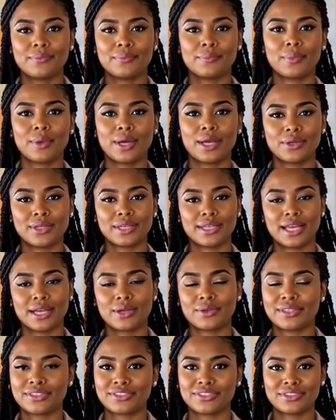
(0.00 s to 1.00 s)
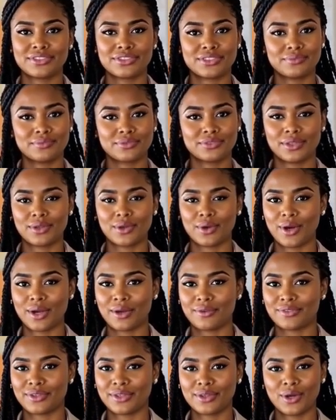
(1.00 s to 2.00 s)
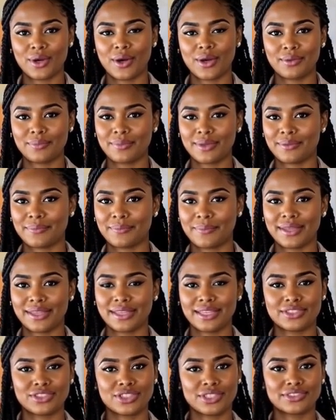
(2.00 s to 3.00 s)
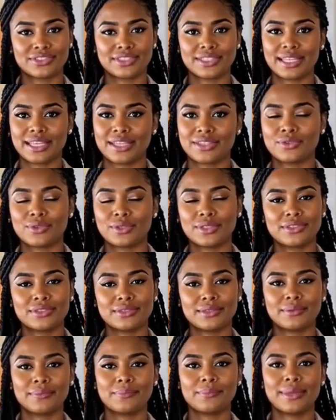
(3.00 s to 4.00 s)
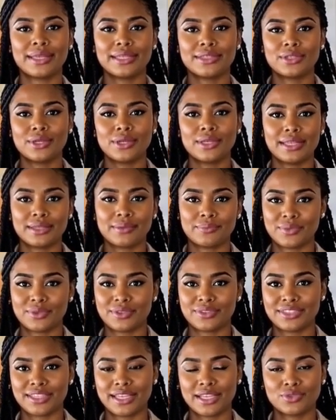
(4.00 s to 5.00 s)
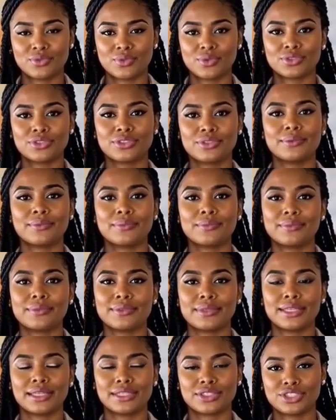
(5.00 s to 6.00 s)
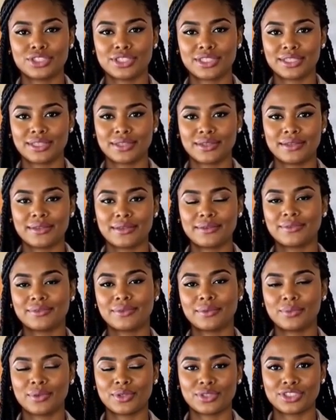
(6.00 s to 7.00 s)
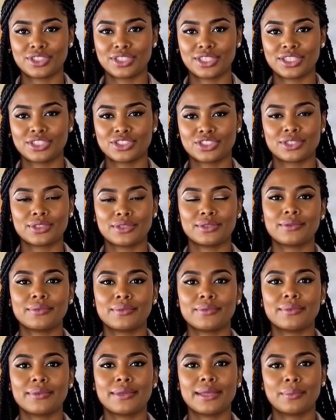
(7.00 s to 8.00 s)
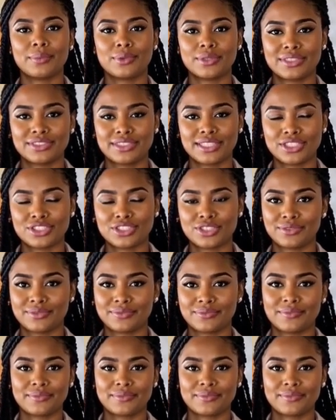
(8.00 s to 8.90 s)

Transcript: Modern accounting systems often automate many adjusting entries based on input schedules, e.g., depreciation, amortization.